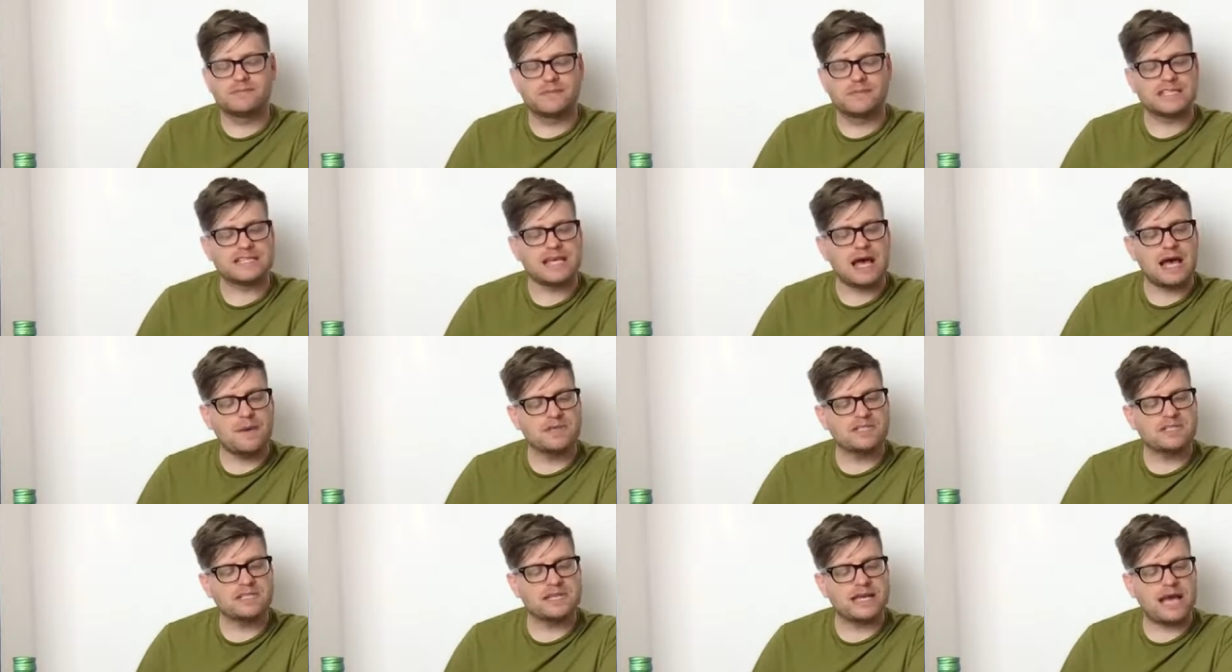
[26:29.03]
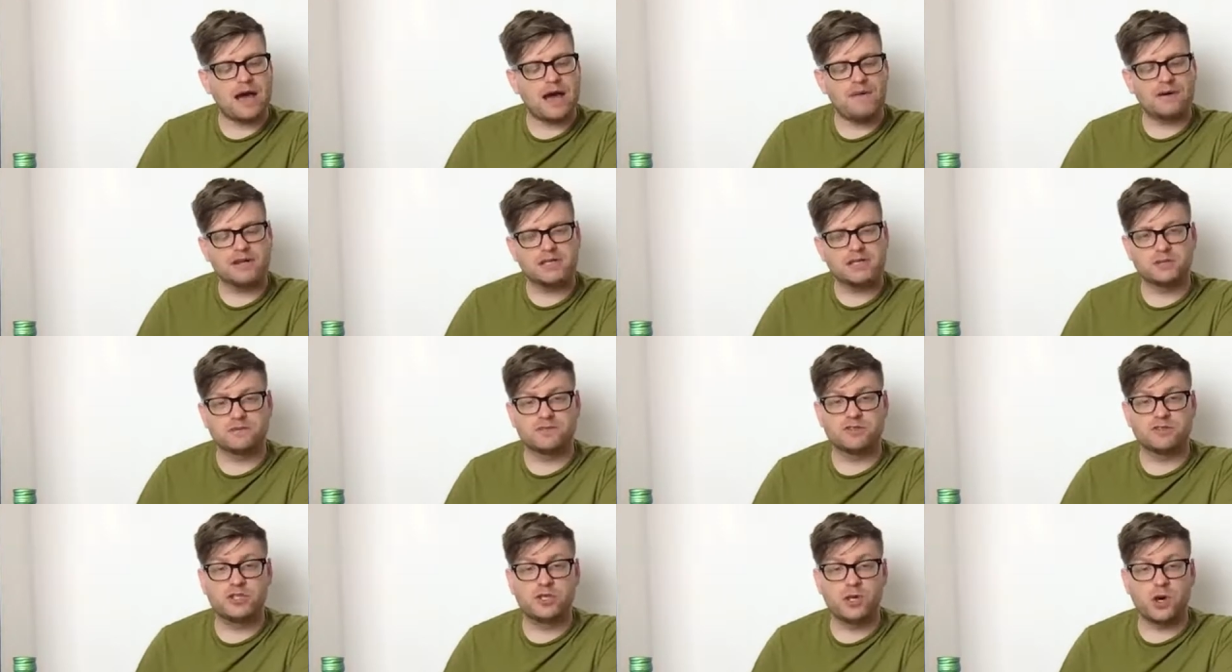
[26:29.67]
That's how is the character
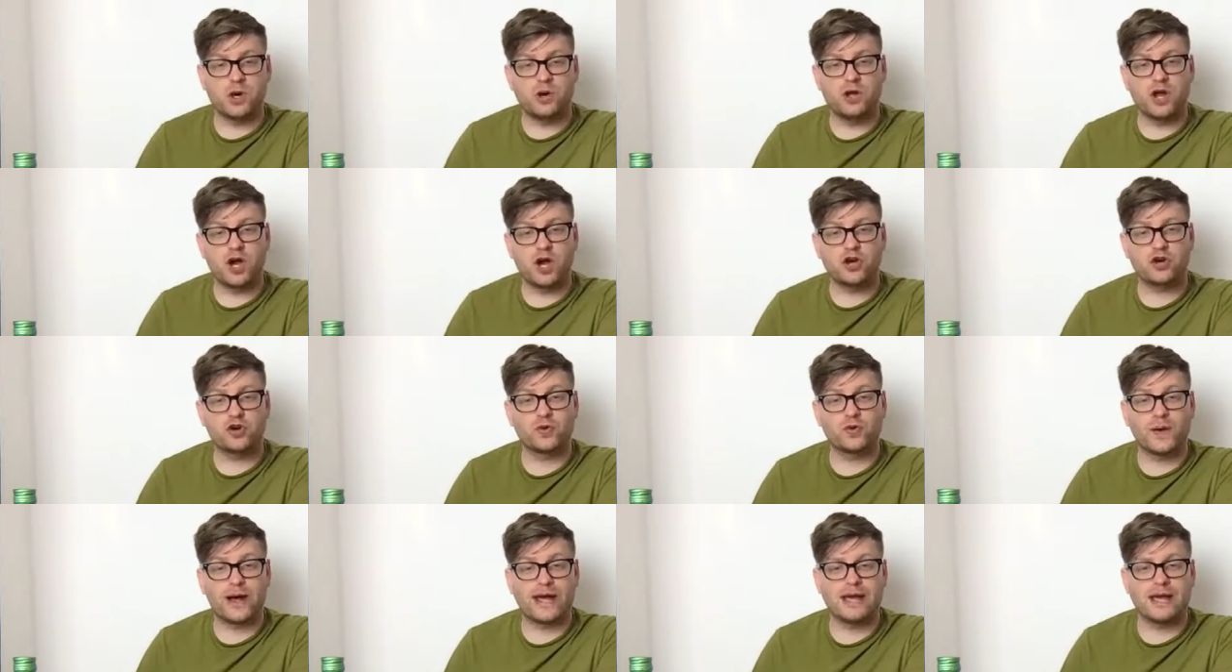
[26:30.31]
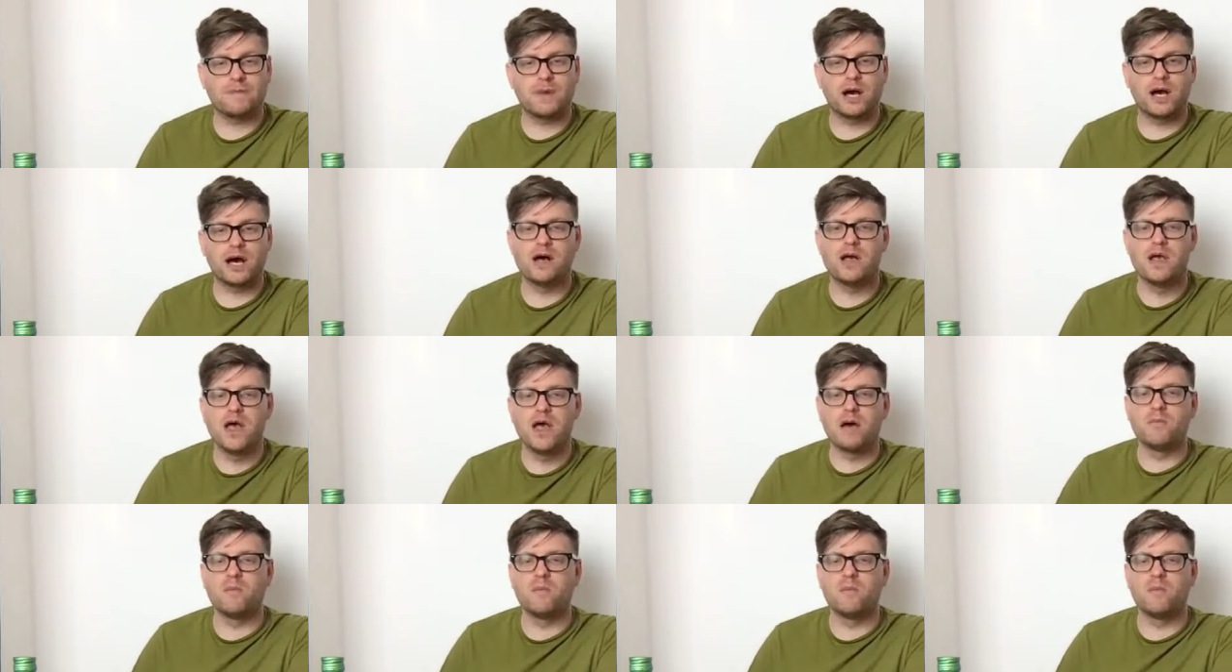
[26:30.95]
of John Kramer